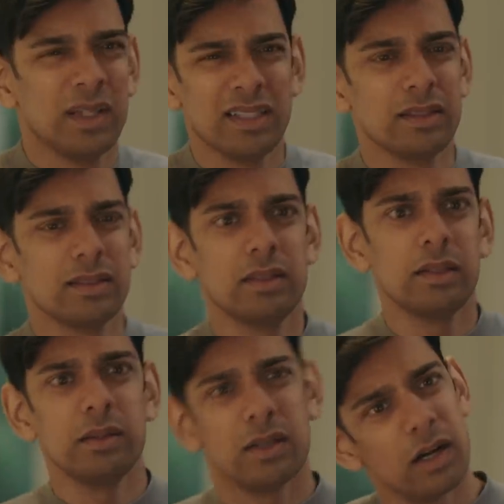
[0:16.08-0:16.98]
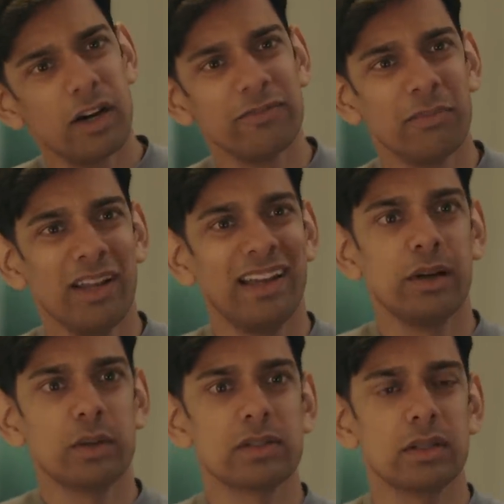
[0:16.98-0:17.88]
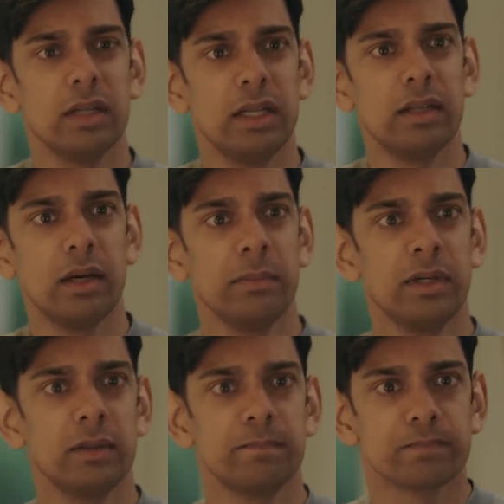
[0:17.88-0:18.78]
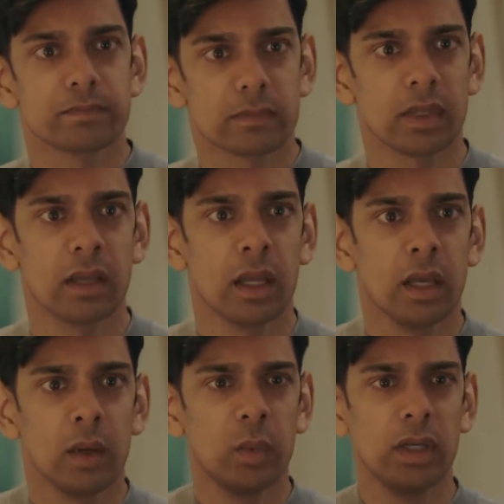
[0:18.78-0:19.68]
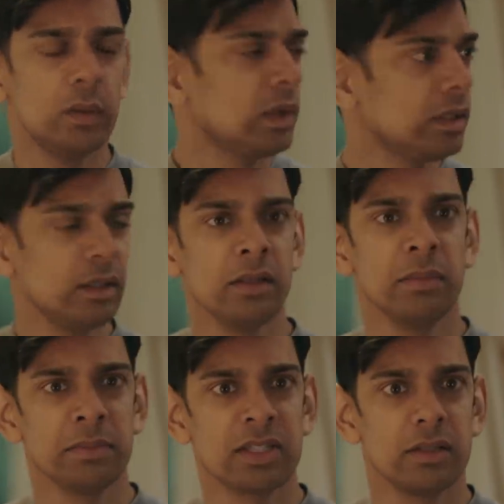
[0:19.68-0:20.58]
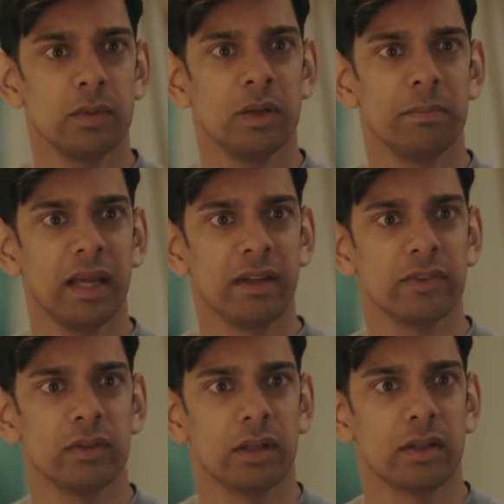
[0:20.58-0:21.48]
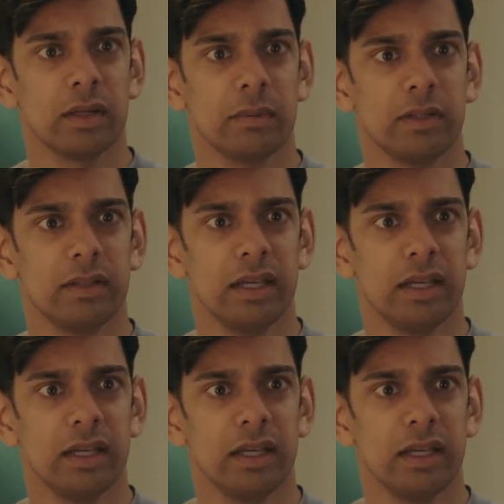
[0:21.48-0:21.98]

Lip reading: Well, it's half my house, and your mum said you weren't back for another couple of